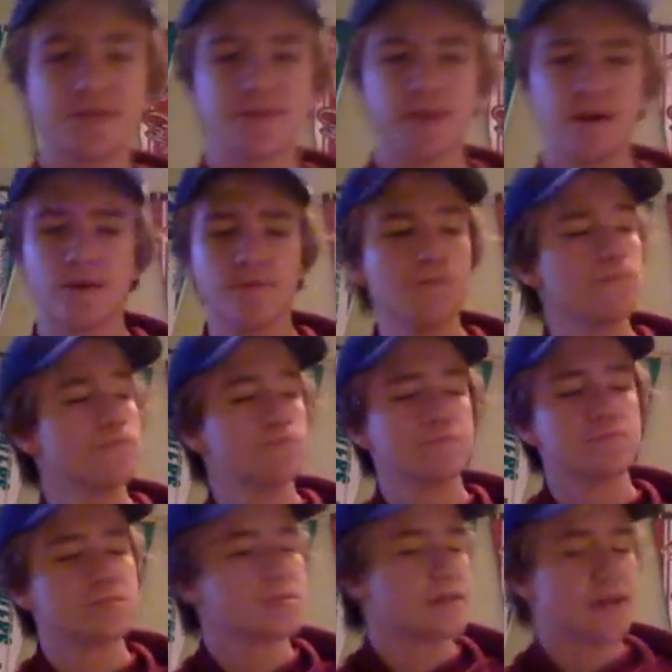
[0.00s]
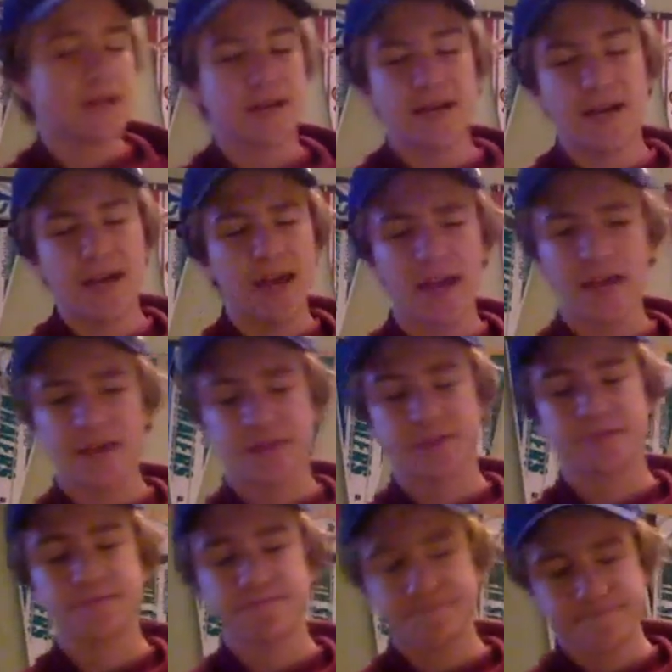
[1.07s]
So
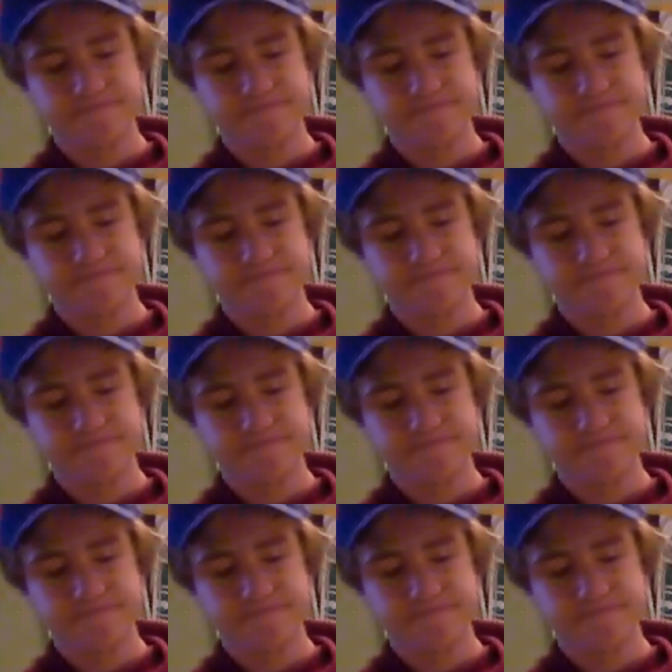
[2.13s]
it's